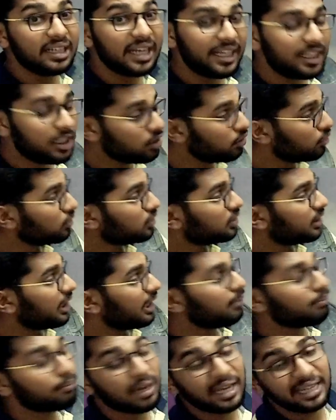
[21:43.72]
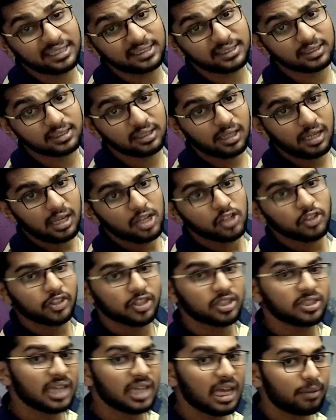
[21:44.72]
reduced in mice. So
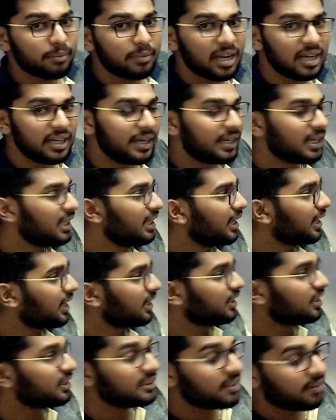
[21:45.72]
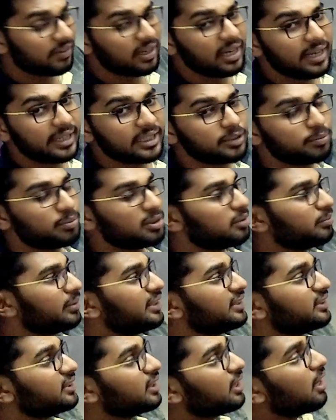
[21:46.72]
Sharma and et al. They conducted several
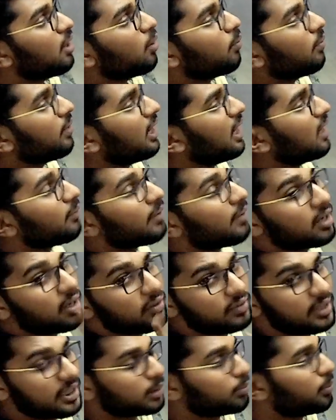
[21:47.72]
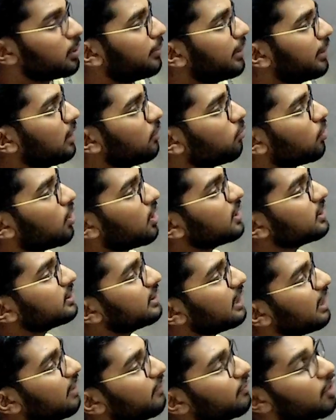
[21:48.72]
experiments where one of the experiment was
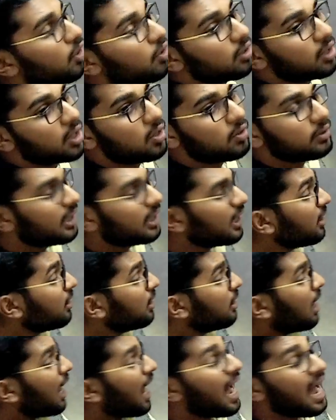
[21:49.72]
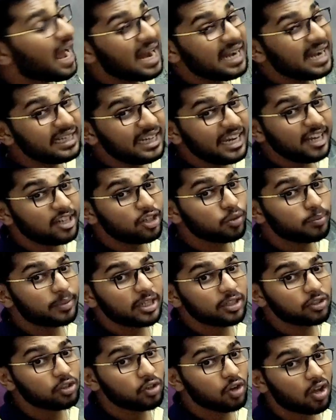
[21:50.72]
they found out an
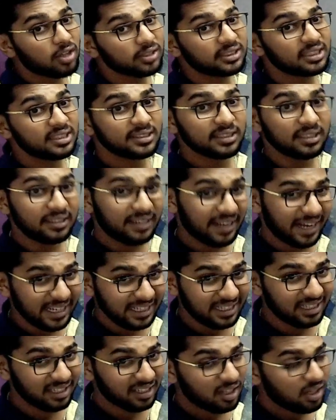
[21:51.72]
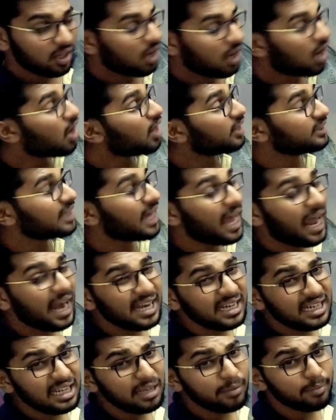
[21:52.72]
anti-tuberculosis drug or the
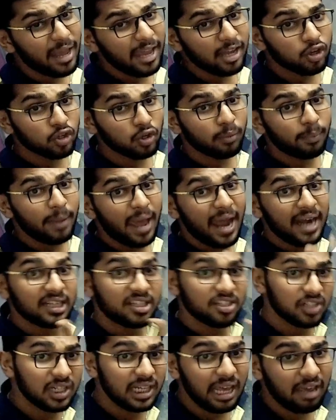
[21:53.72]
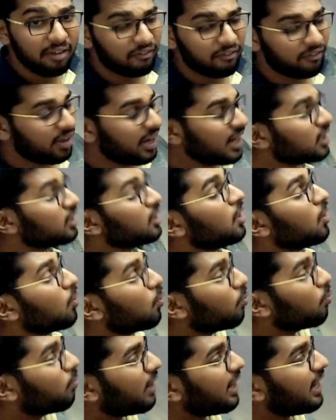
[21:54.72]
antimicrobacterial effect
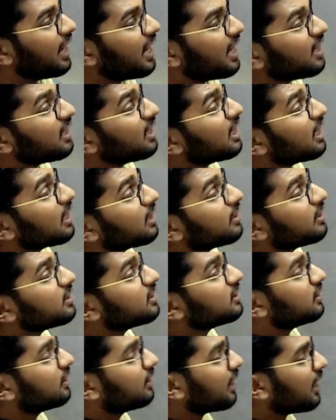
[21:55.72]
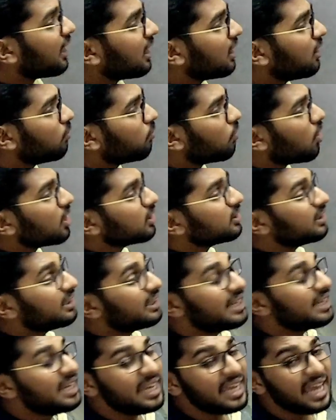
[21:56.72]
where this drug was
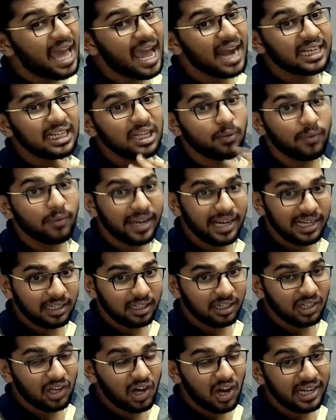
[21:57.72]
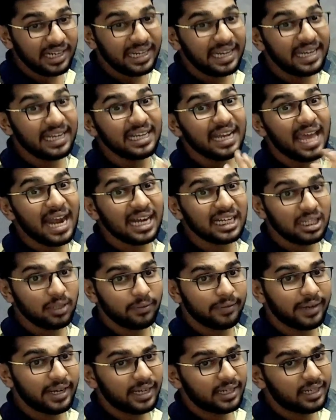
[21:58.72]
deactivated or
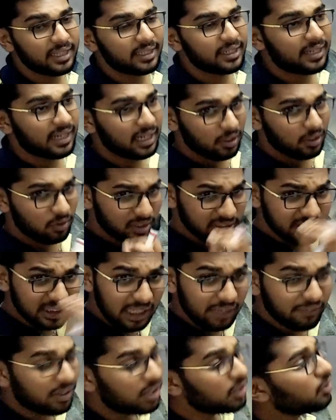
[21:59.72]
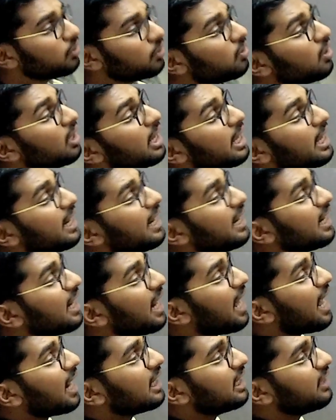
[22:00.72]
inactivated. The drug was given to
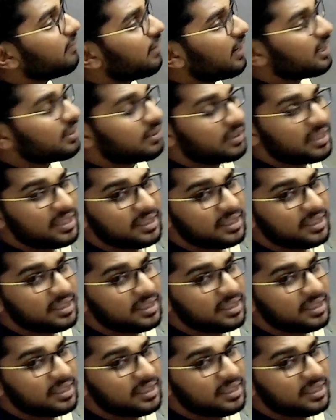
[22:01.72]
inactivate